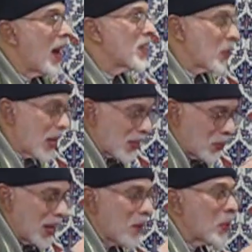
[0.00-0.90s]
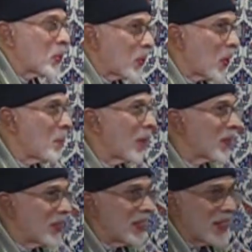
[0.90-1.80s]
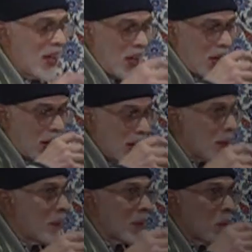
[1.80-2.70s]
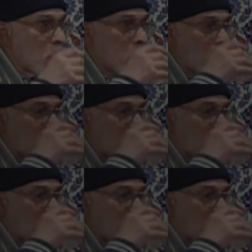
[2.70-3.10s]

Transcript: actually I want to talk about this a little bit more.